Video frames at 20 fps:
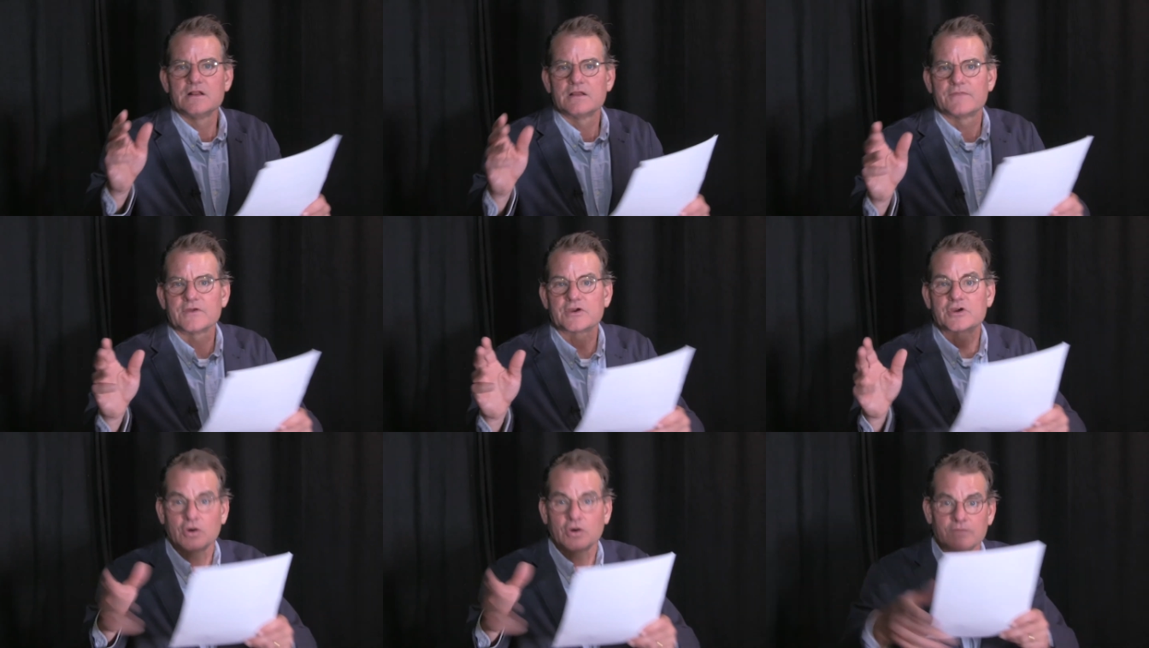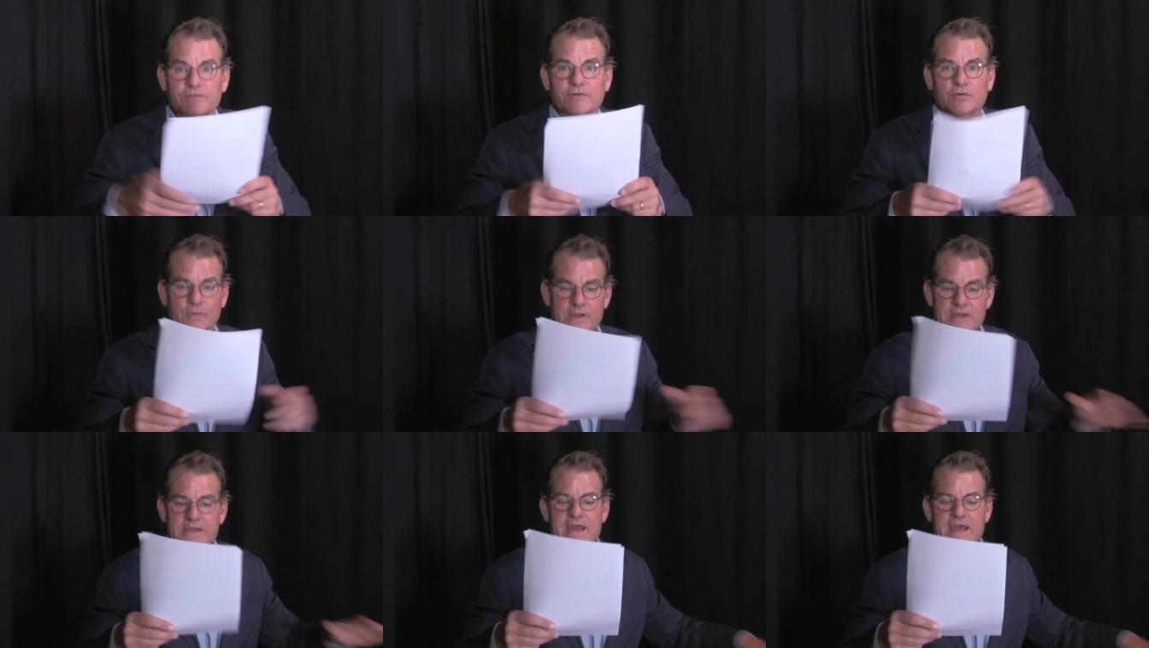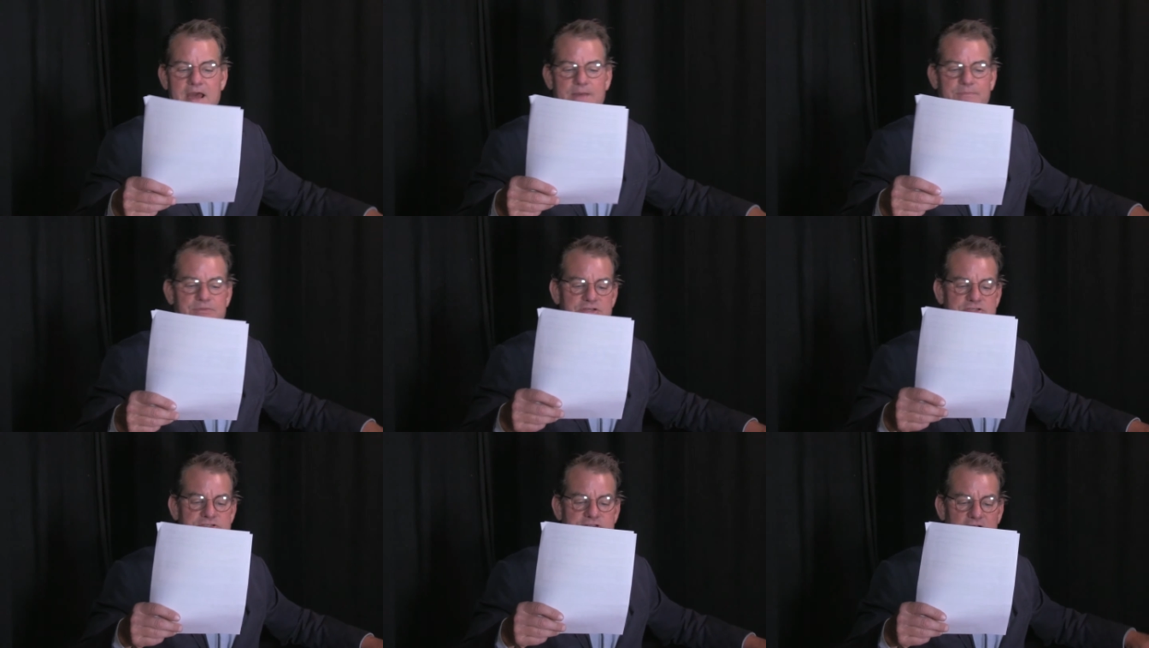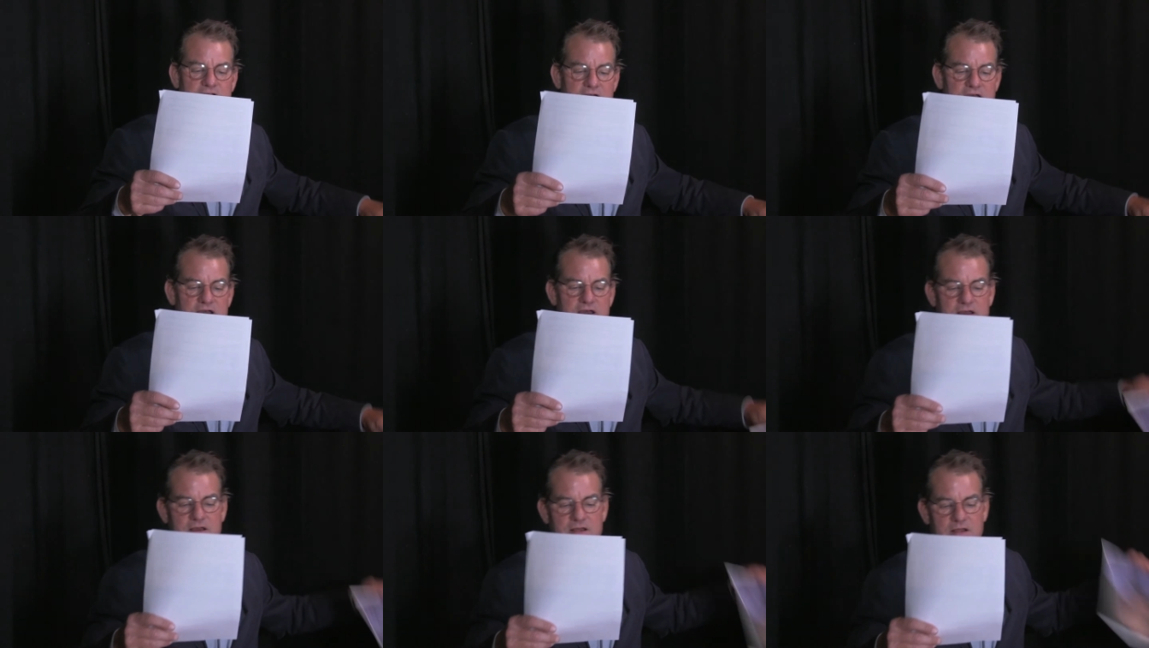the COVID recap. Just
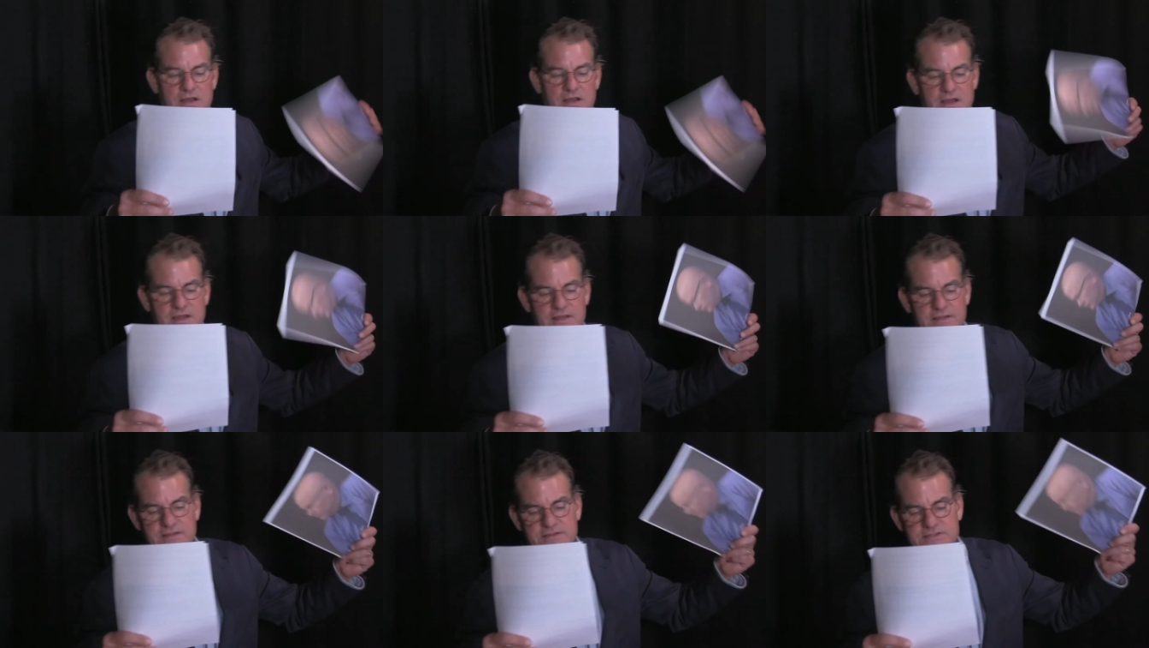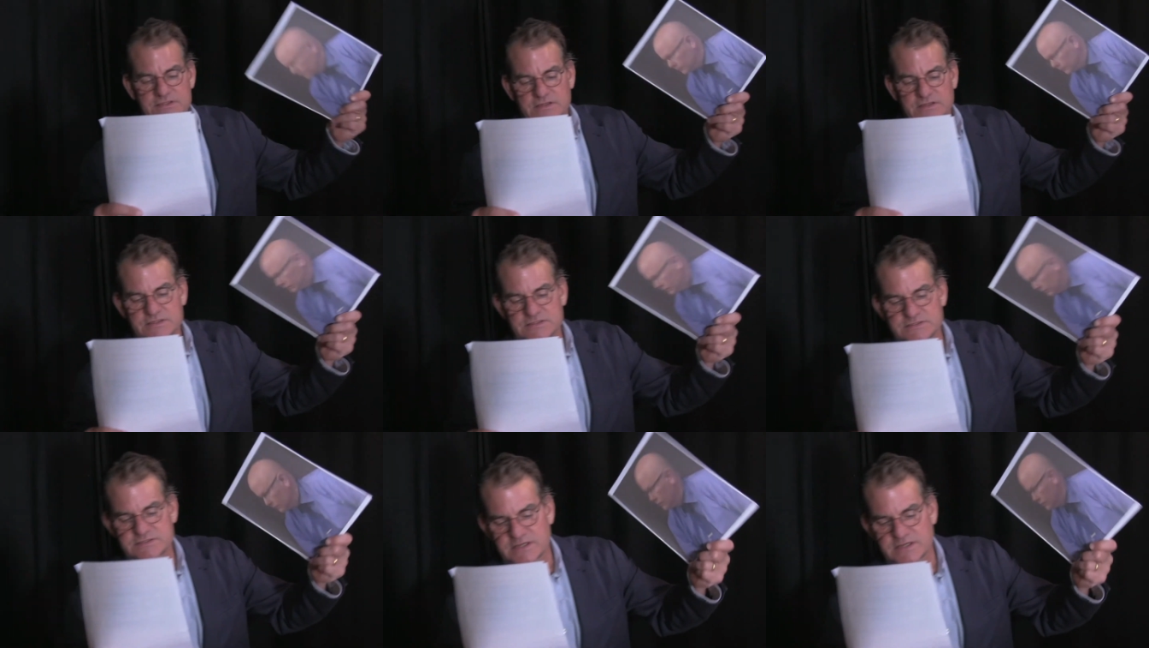this this